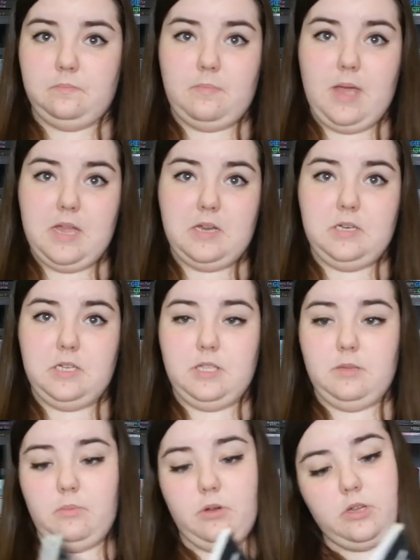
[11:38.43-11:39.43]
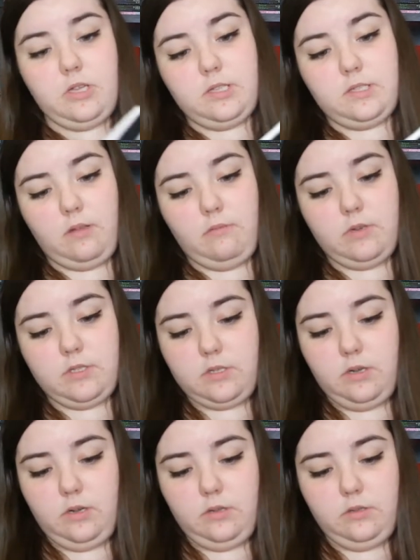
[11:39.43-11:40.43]
band in the book. Is that what it's
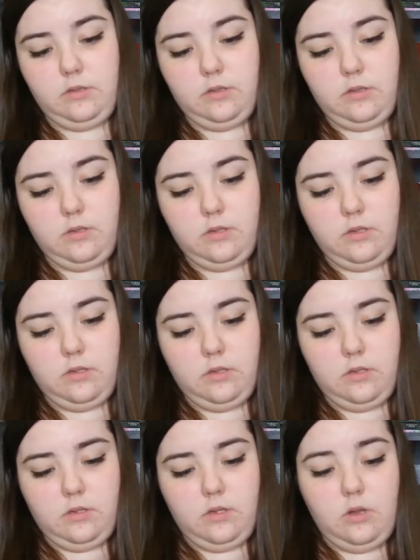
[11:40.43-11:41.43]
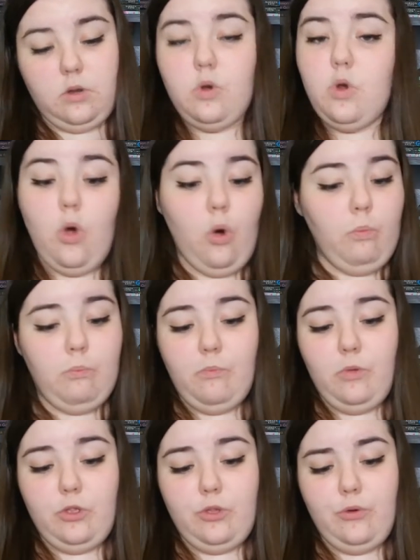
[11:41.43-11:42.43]
called? Nope.
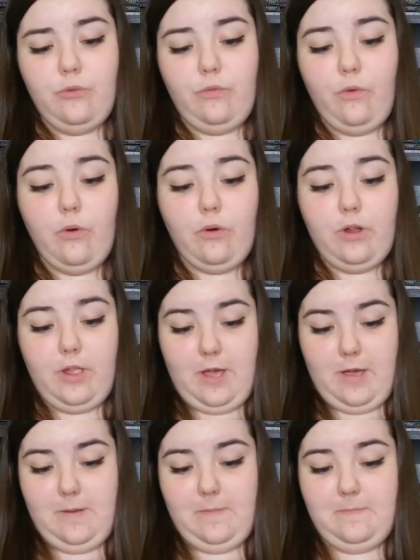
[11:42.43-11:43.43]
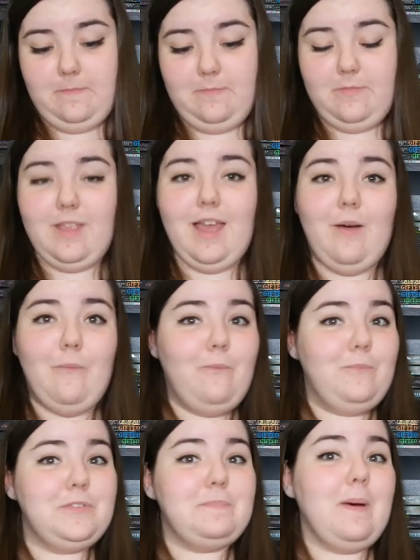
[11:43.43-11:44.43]
Euphoria.
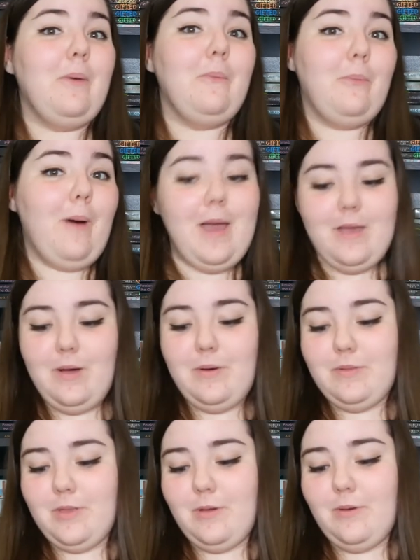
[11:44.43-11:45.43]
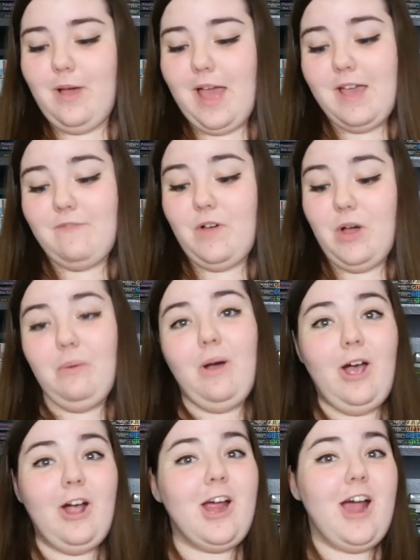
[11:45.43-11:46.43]
Spelled
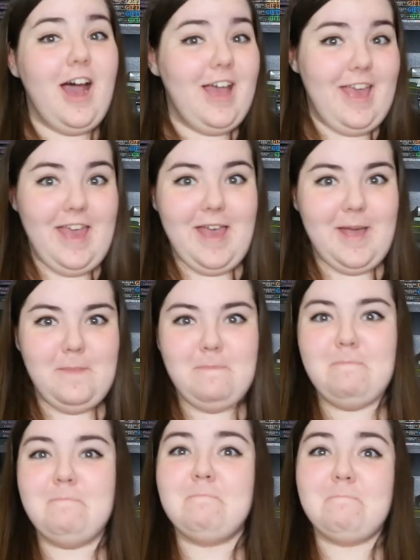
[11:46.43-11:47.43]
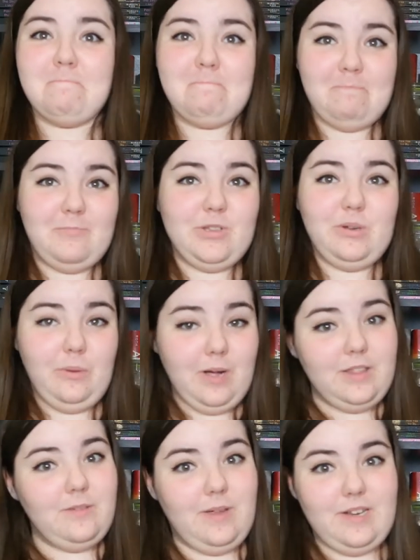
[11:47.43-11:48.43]
Y-O-U-F-O-R-I-A. It's
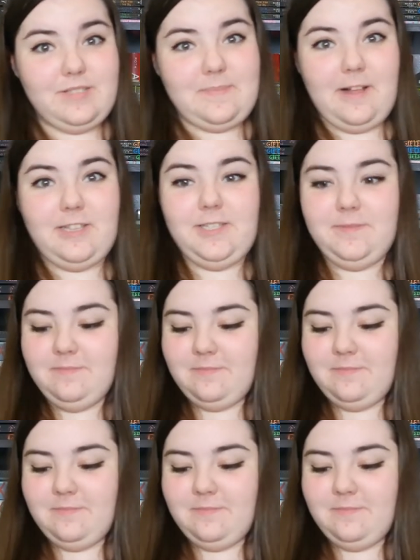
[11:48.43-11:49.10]
quite the way to spell it.